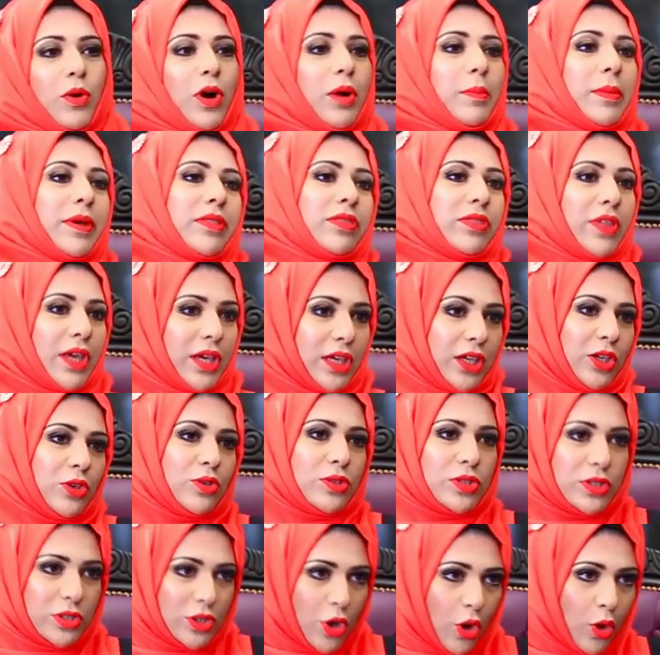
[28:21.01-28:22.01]
Mohamed, thank
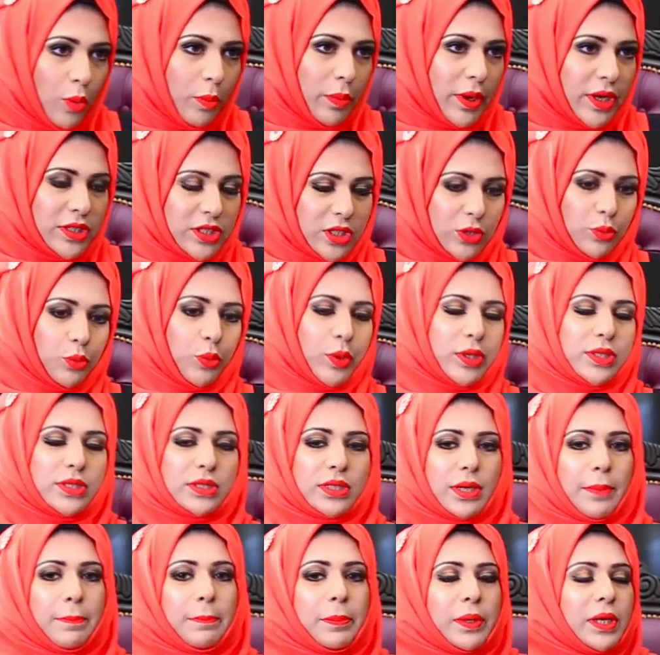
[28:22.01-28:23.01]
you so much. It
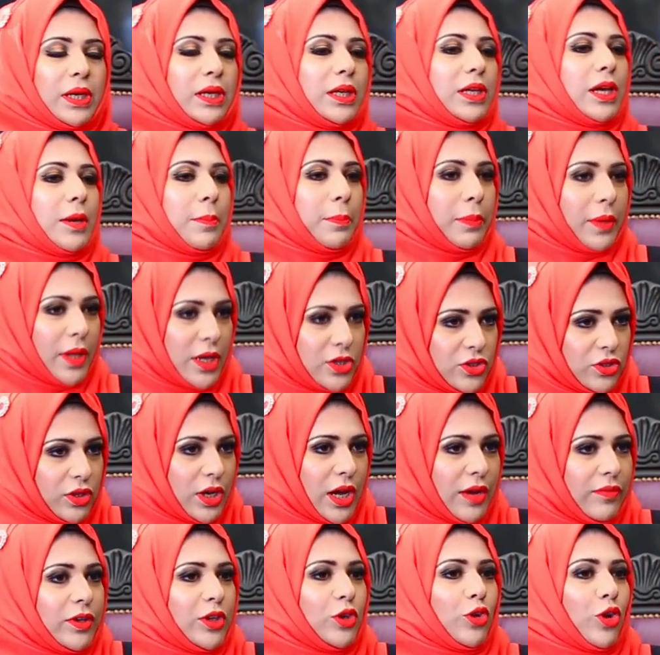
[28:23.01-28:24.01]
was completely a pleasure
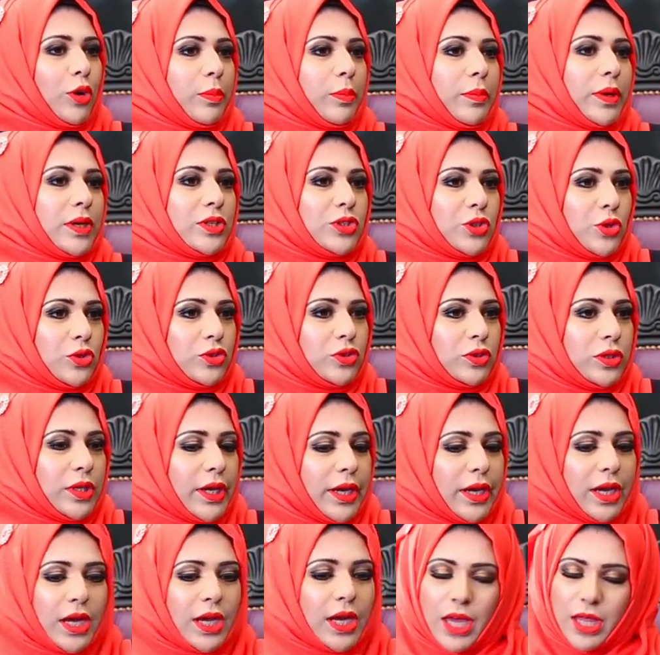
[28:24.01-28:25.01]
having you on my show
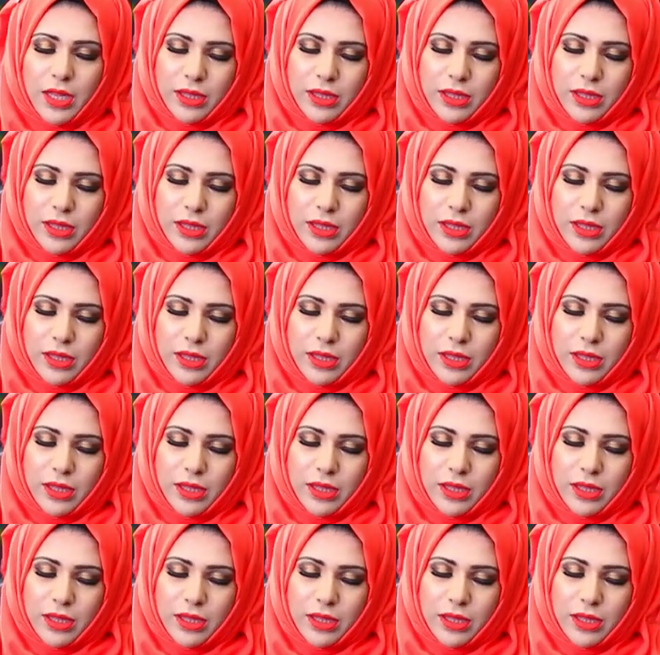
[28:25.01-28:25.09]
today.